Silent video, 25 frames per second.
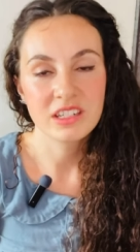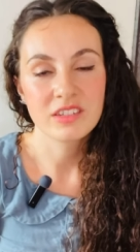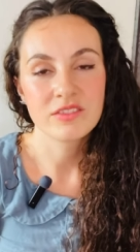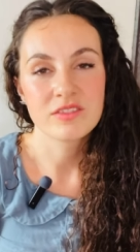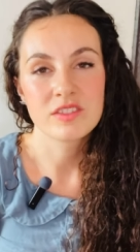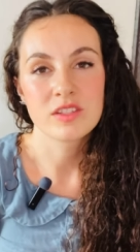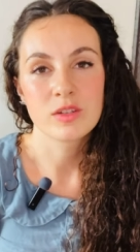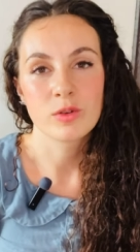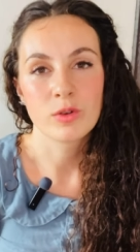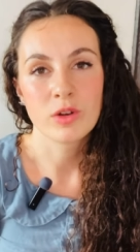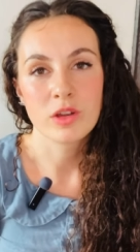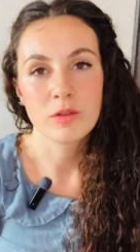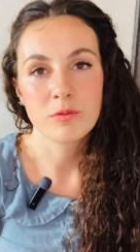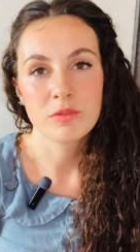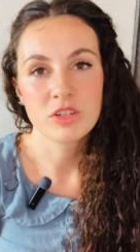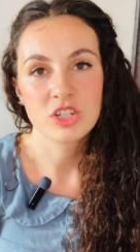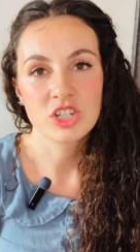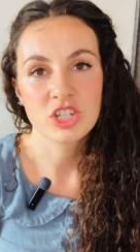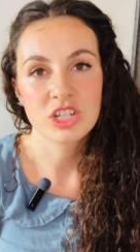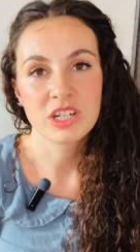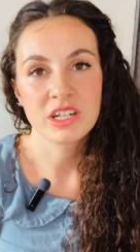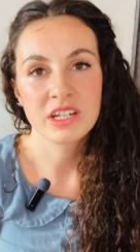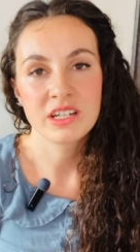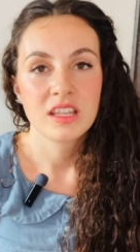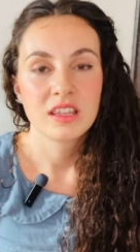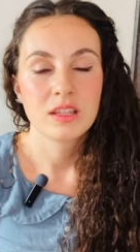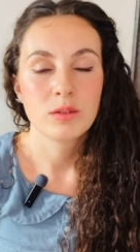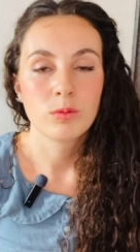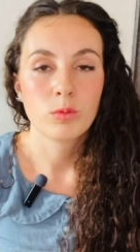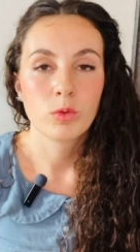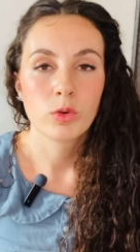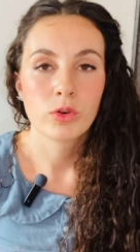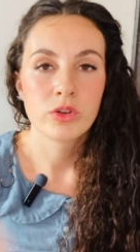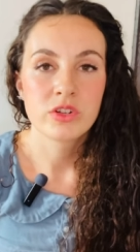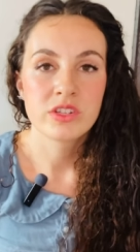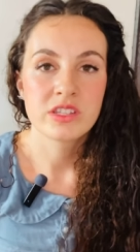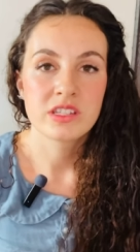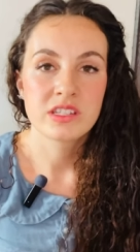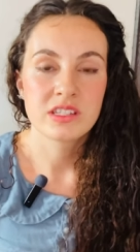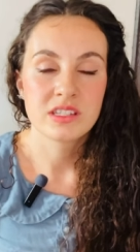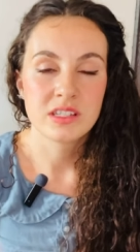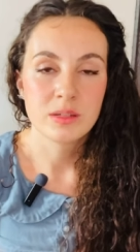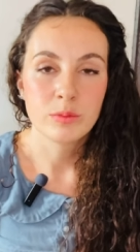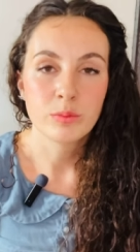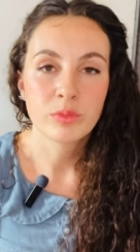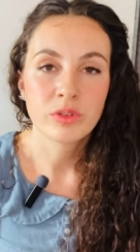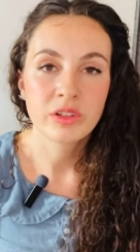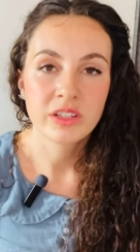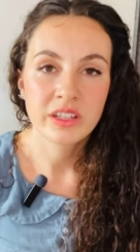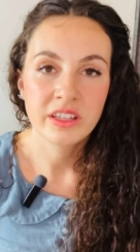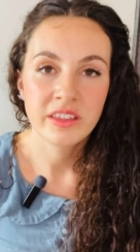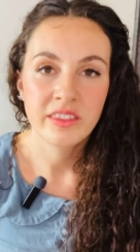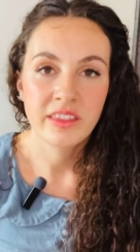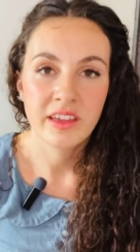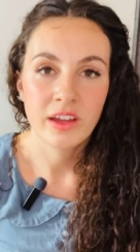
of sewing machines, the more simply they